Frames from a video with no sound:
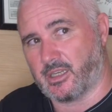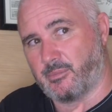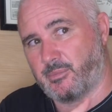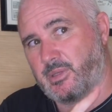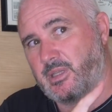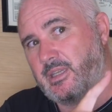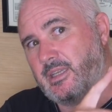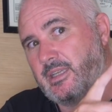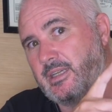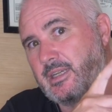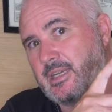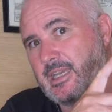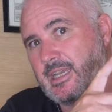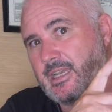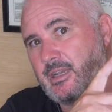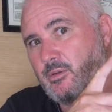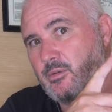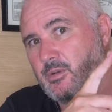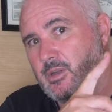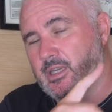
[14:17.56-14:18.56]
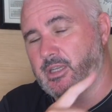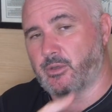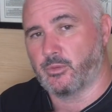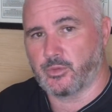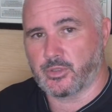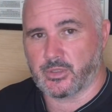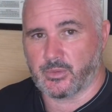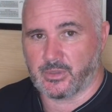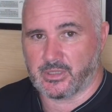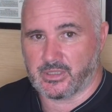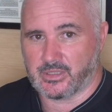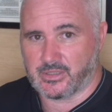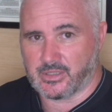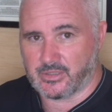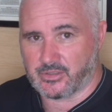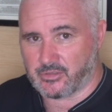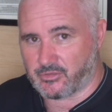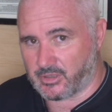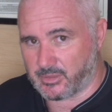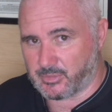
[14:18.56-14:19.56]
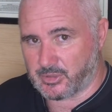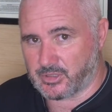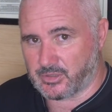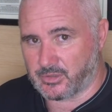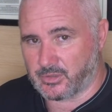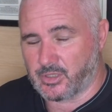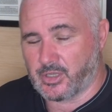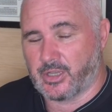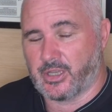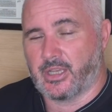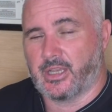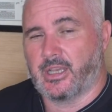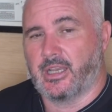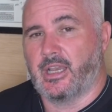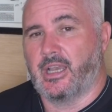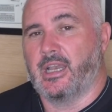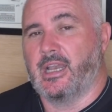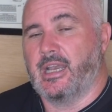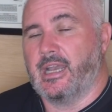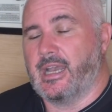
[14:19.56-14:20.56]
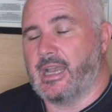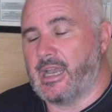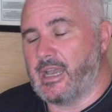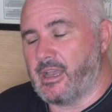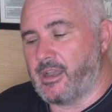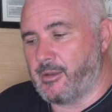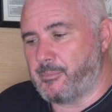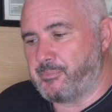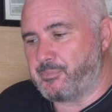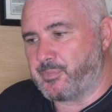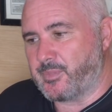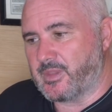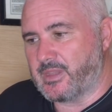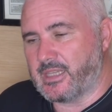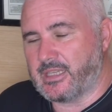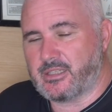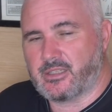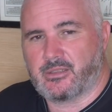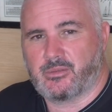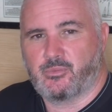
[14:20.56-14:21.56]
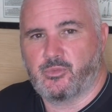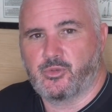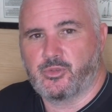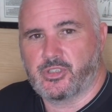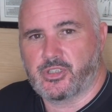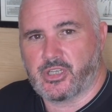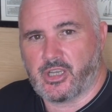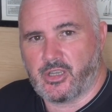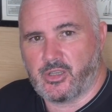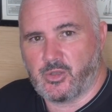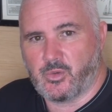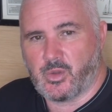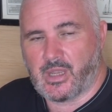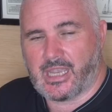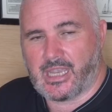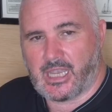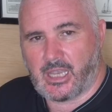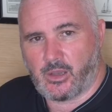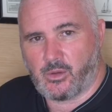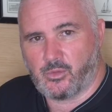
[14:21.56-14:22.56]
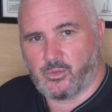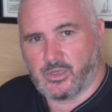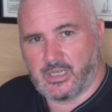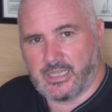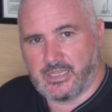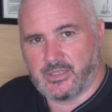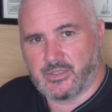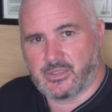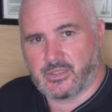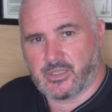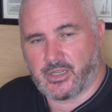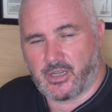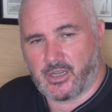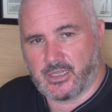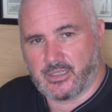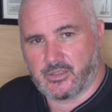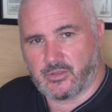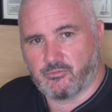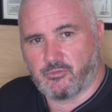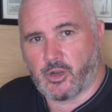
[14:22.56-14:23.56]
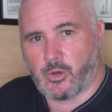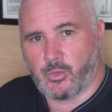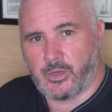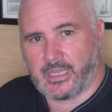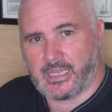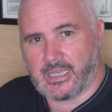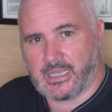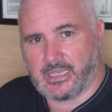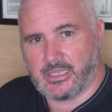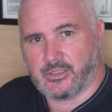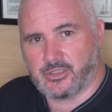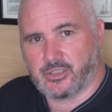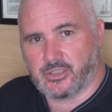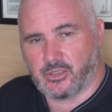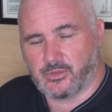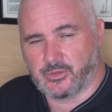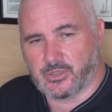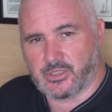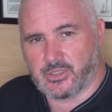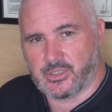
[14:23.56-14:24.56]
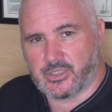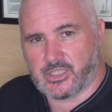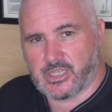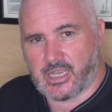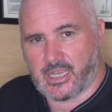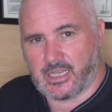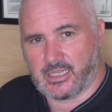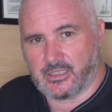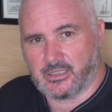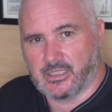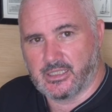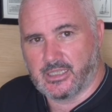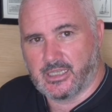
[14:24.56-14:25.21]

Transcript: up here now and also in the description. This will show you how Liz ties the rolling hitch onto the chain.